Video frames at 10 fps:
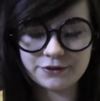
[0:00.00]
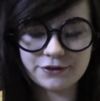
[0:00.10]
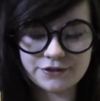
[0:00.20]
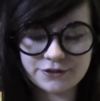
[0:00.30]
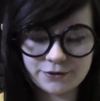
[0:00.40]

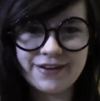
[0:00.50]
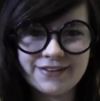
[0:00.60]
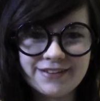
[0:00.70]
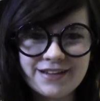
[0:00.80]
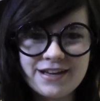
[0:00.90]
good story.
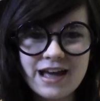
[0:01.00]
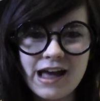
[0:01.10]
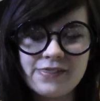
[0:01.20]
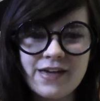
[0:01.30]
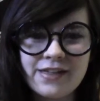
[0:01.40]

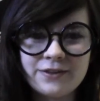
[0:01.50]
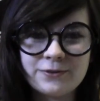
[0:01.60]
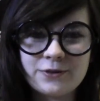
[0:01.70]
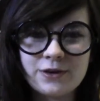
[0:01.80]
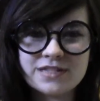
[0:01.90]
And then there's a